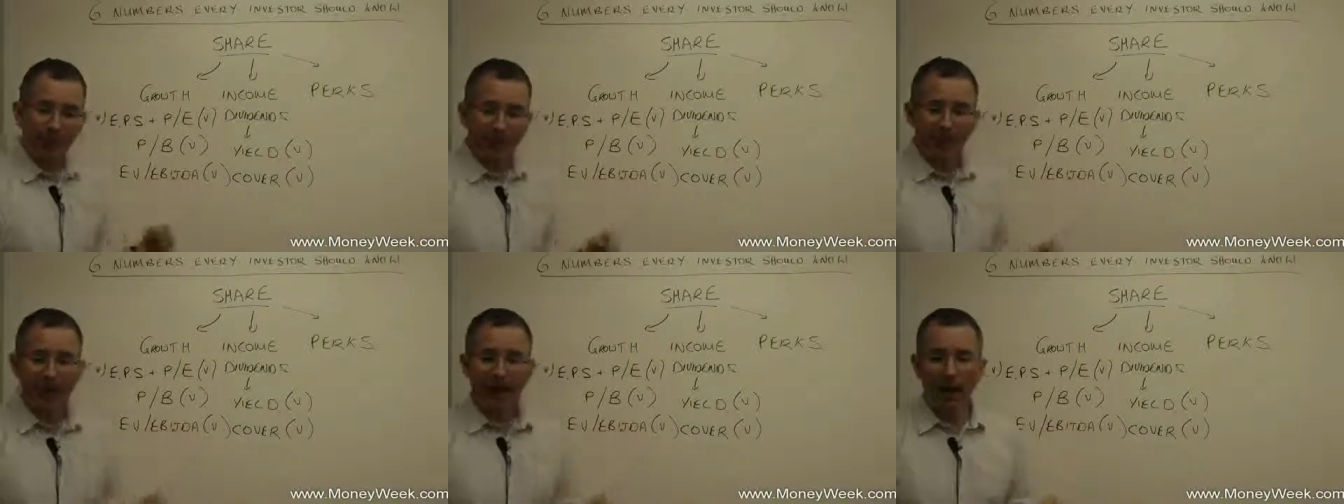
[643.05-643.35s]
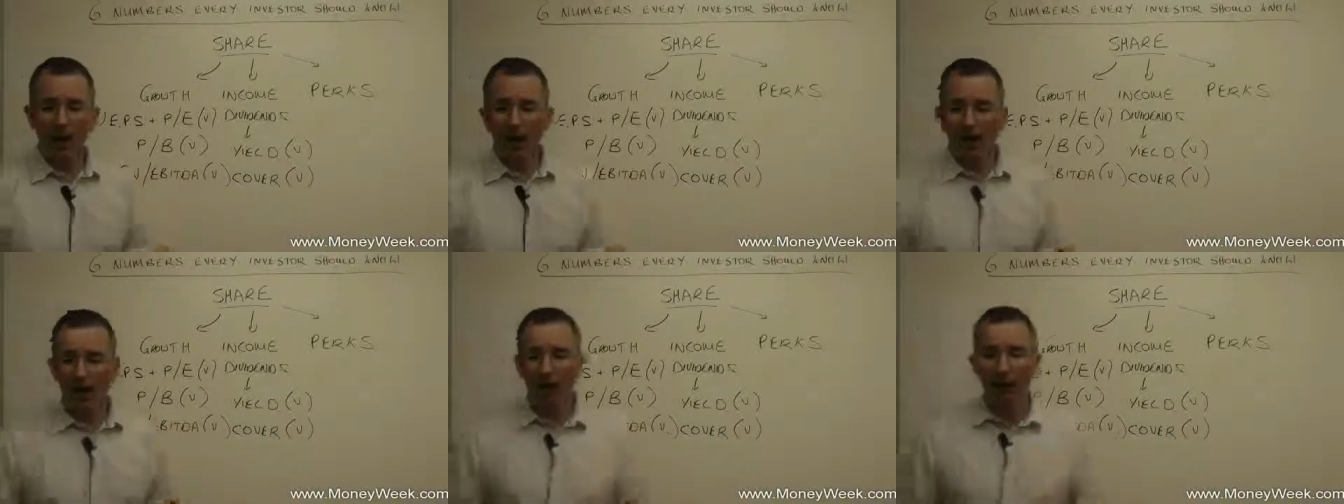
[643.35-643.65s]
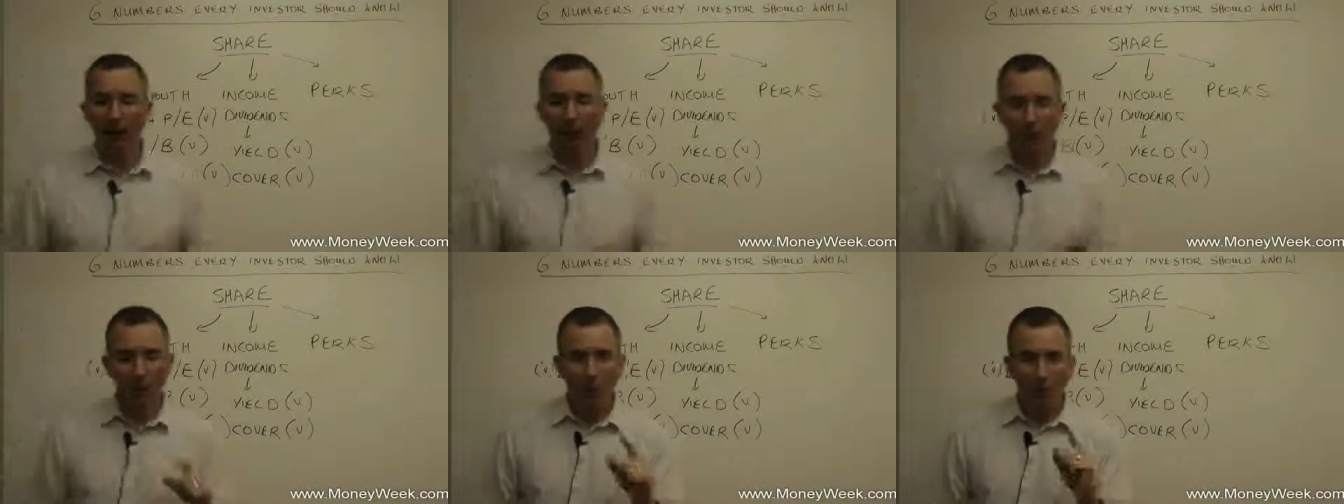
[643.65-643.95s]
Now,
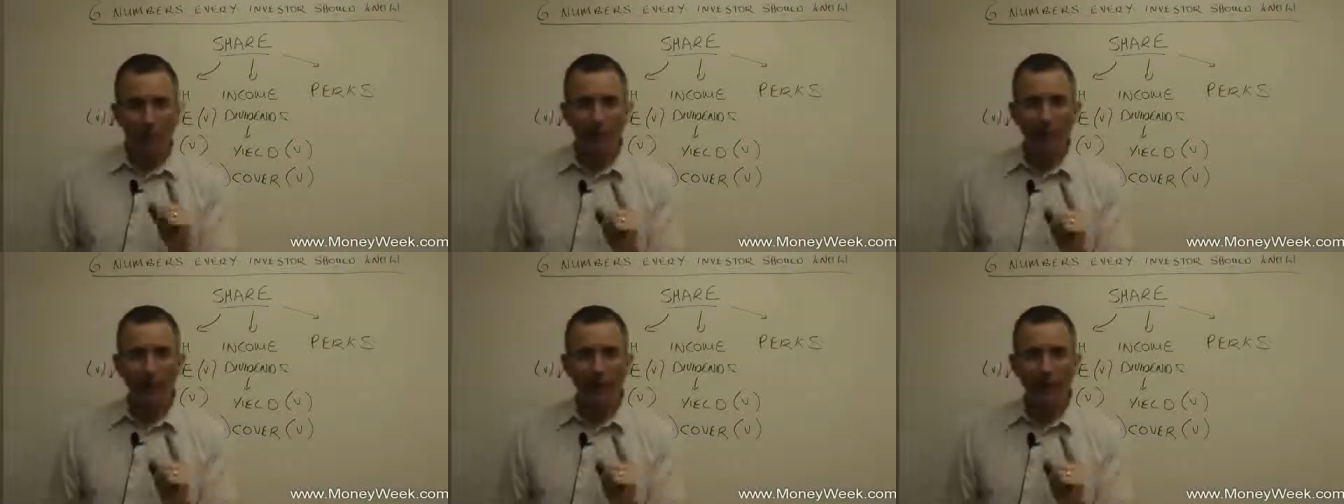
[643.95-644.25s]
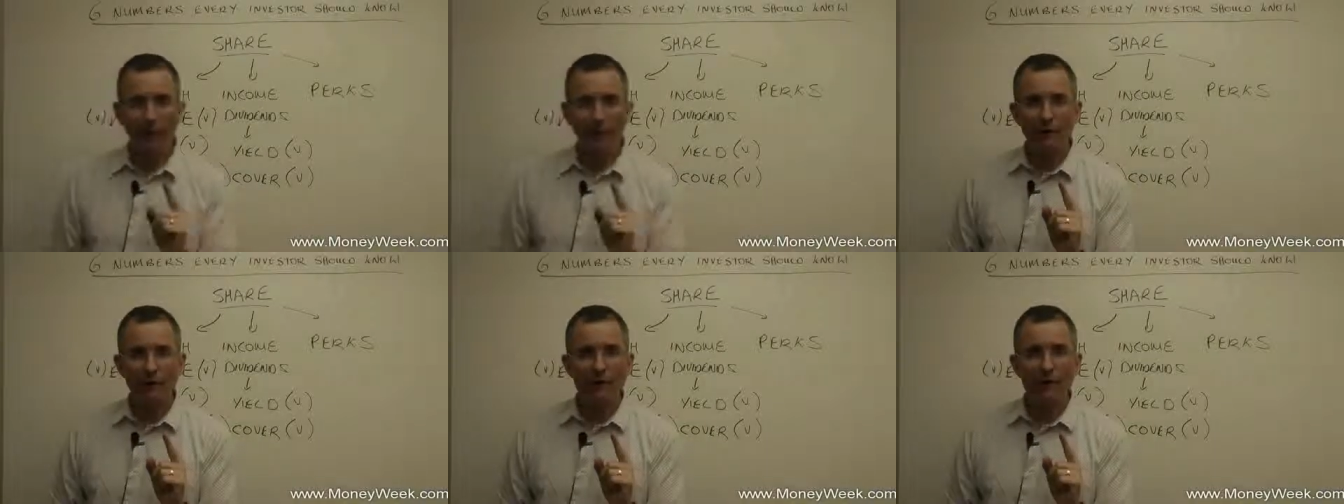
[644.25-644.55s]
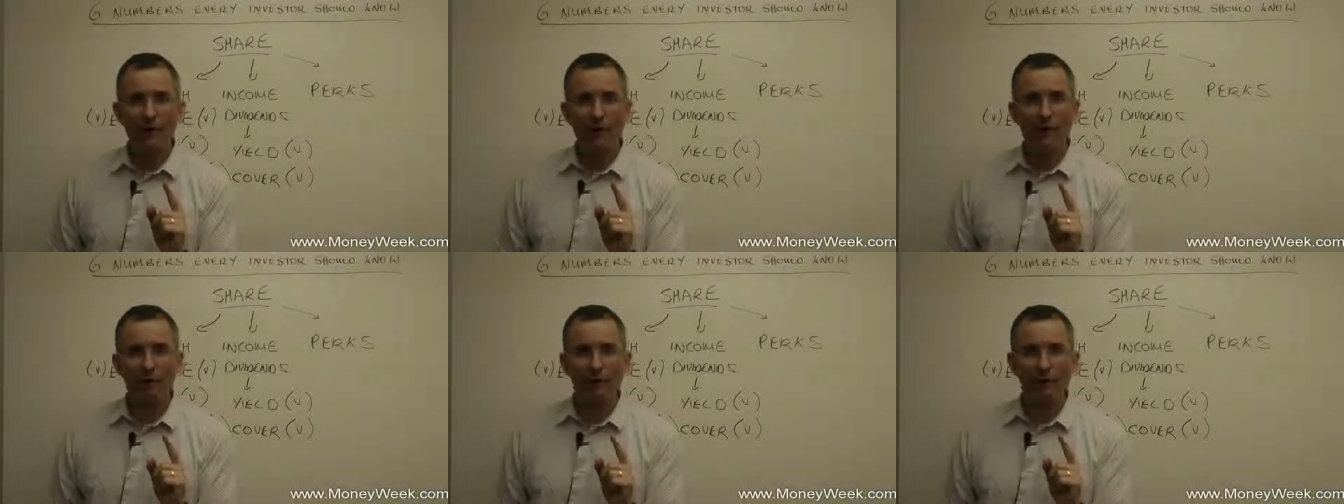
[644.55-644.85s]
one more
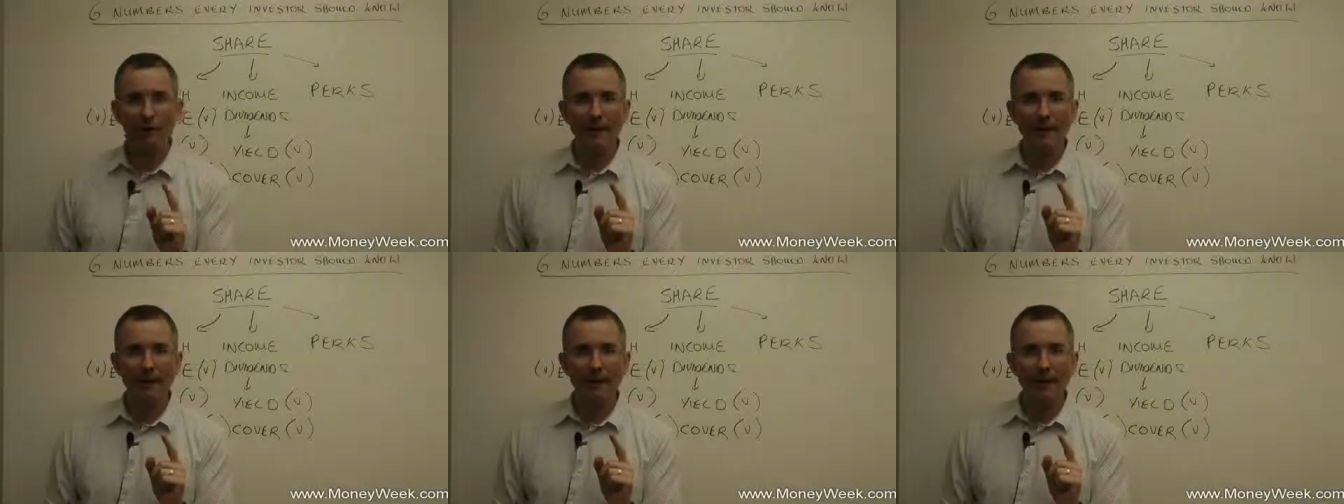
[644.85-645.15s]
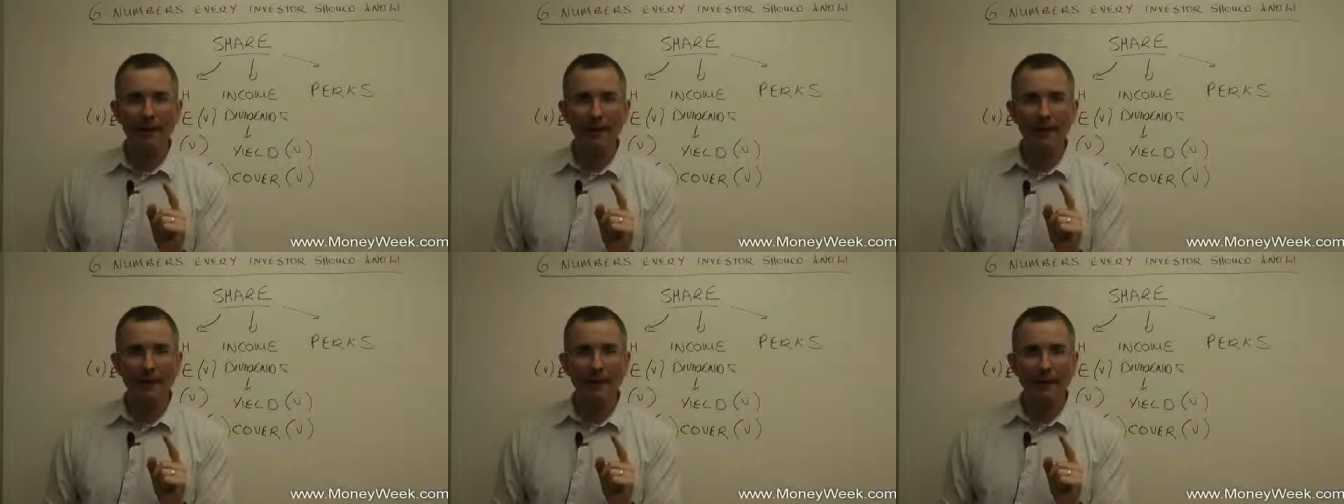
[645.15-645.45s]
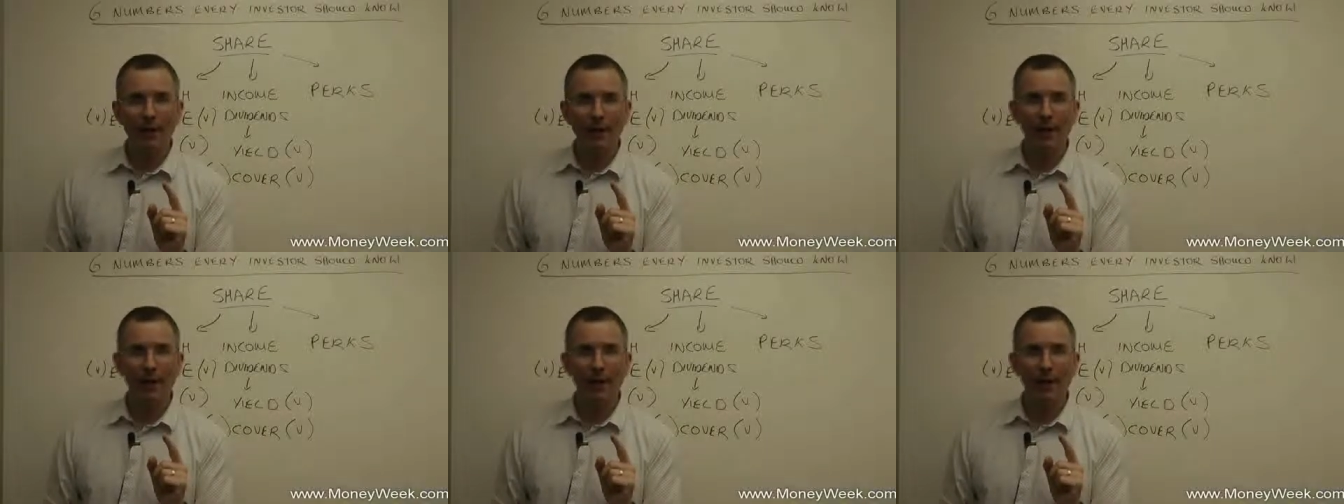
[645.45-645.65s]
ratio worth mentioning.